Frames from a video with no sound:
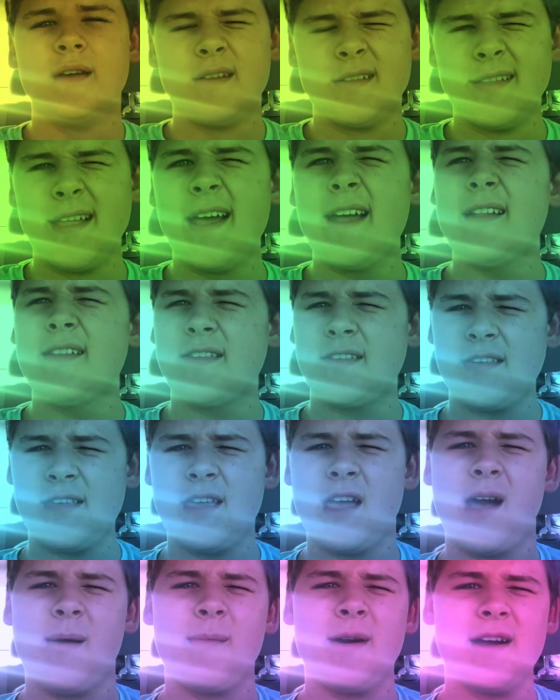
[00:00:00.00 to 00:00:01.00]
Let's see
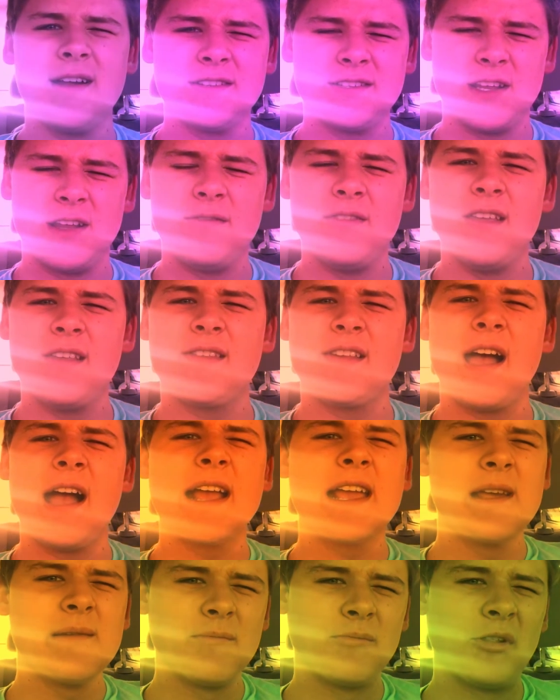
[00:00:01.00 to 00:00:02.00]
how much of this I
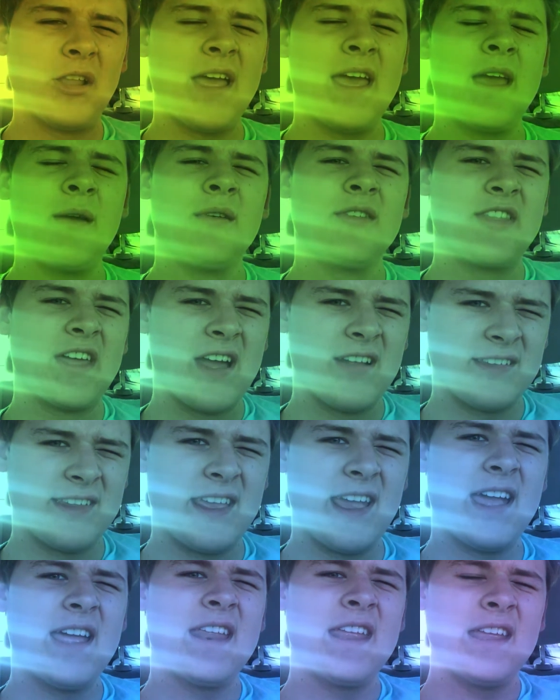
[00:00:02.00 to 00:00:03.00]
can play without
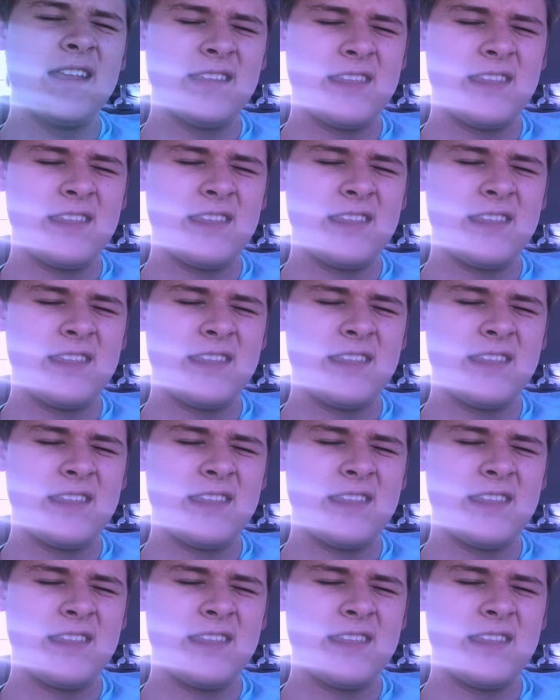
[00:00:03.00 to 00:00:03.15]
getting